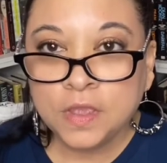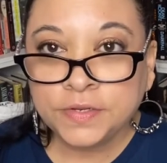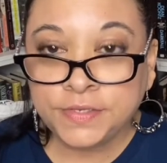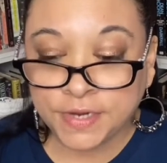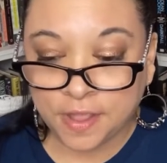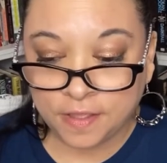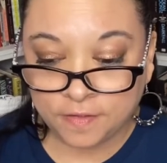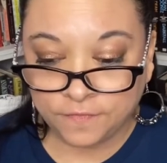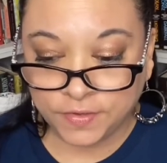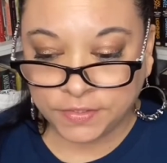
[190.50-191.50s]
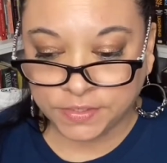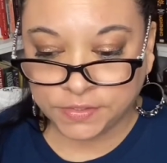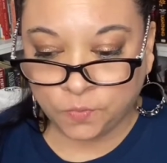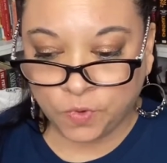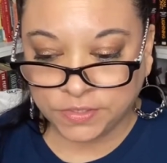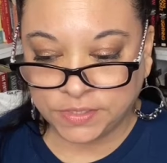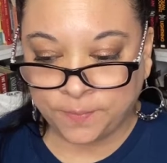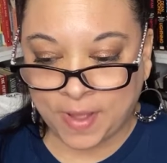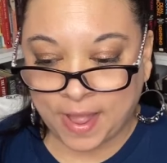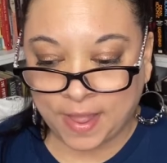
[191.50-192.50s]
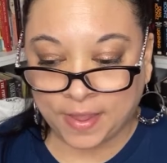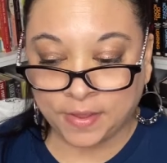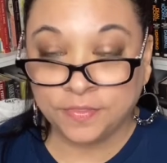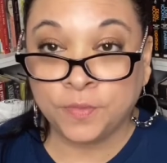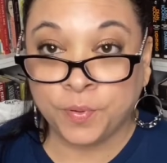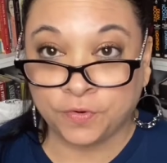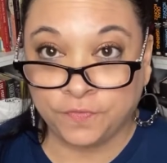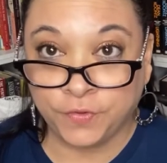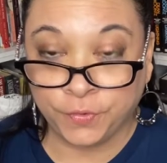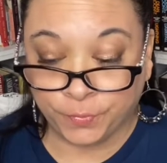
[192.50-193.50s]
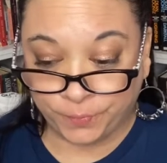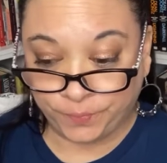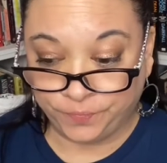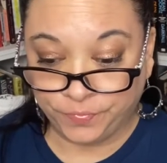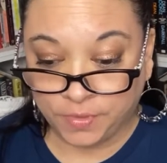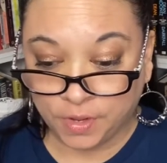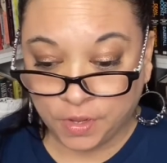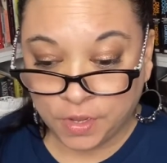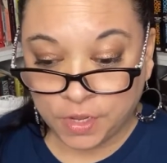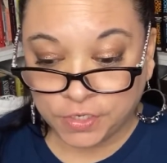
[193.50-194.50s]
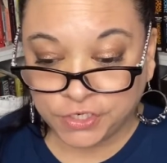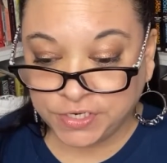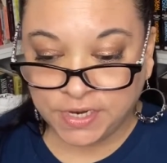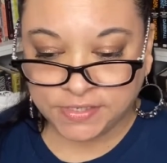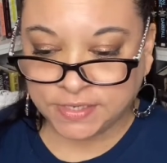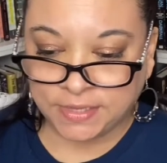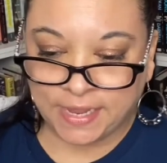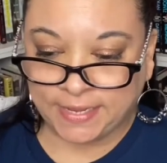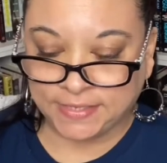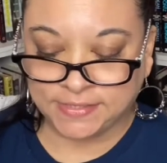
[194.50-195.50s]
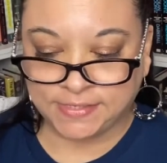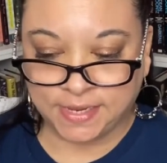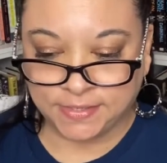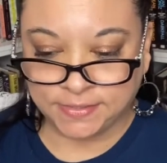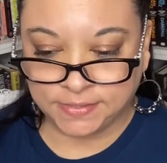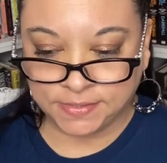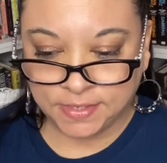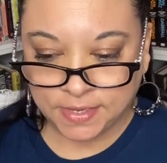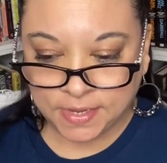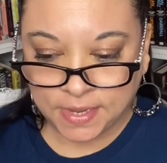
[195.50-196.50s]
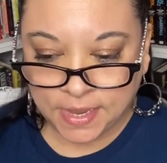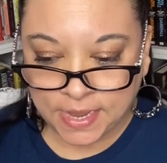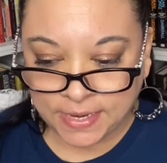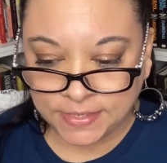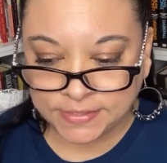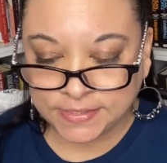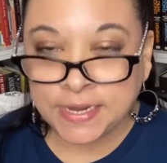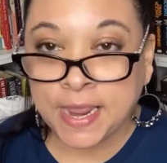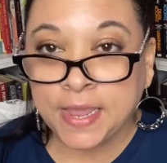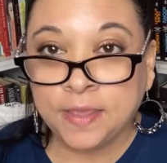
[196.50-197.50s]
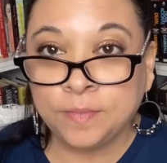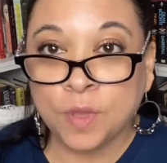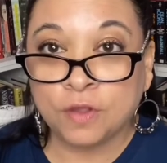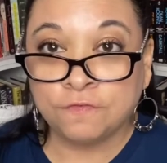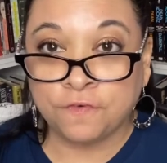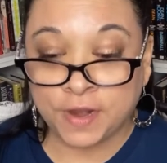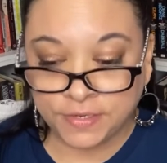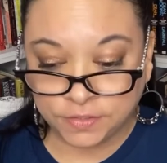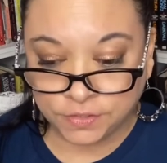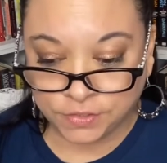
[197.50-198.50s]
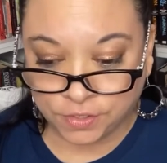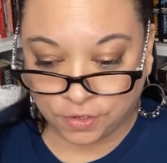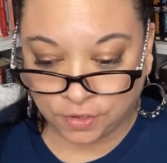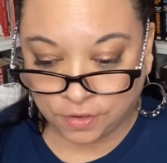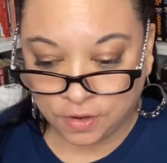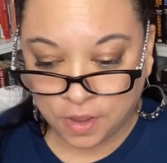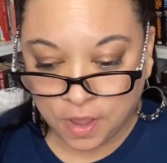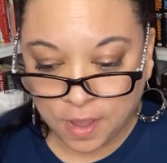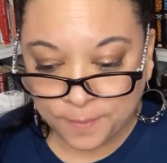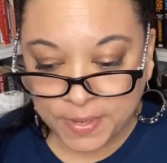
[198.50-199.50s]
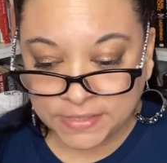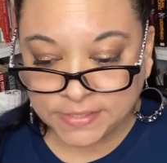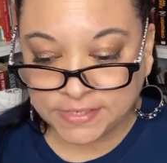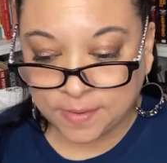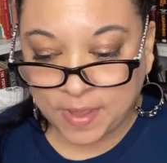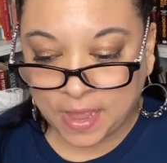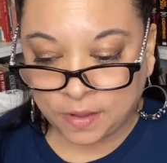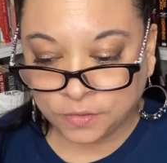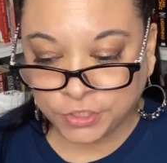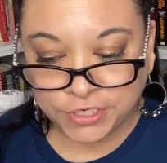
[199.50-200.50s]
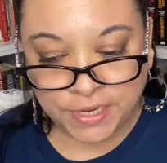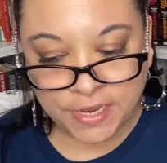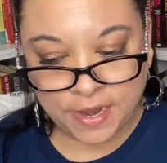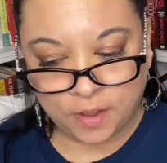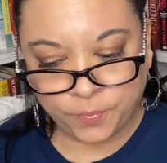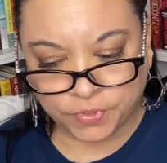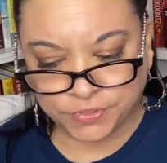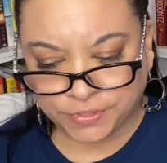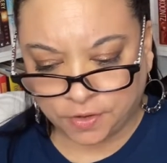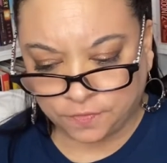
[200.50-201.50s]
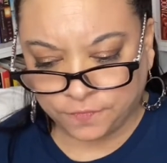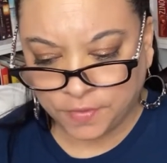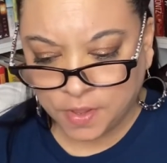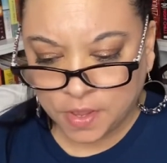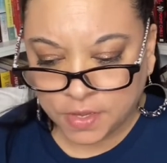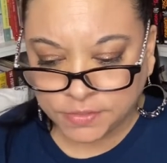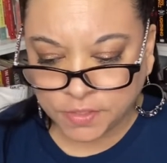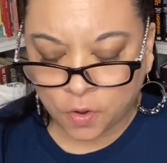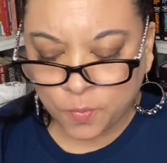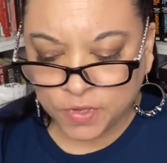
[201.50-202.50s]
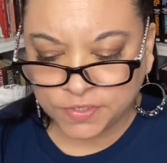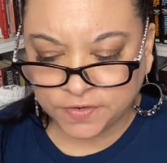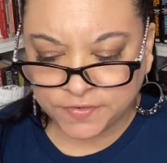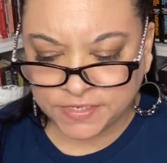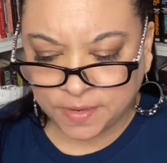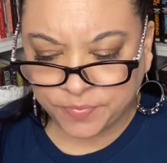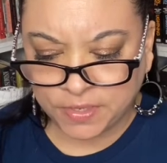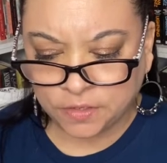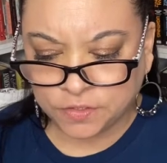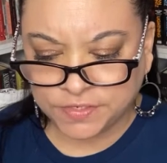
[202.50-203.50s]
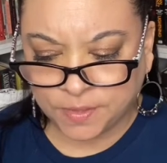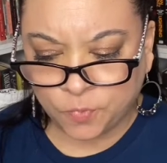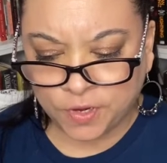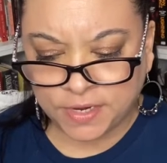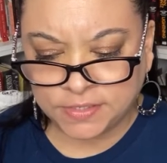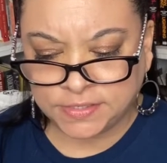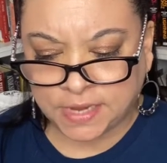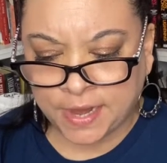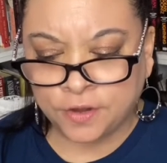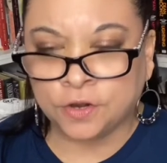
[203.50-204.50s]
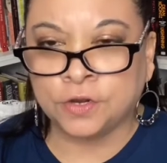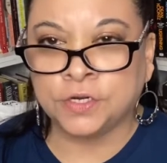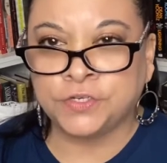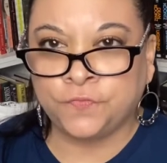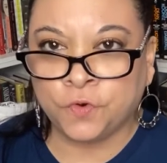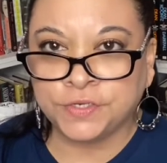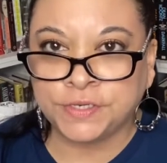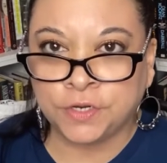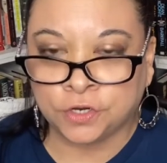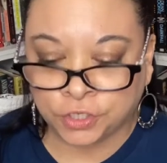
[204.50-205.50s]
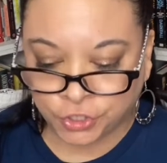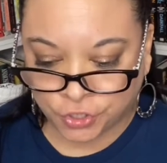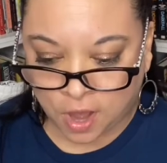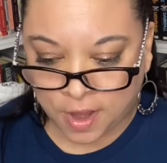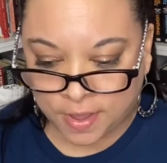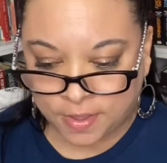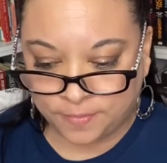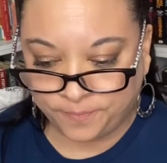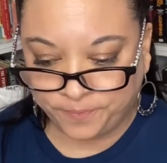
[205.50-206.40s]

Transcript: Dove doesn't want to buy the perfume. She doesn't like its scent. And its name frightens her. But somehow she can't help herself. It's almost as if something or someone inside her is forcing her to try it.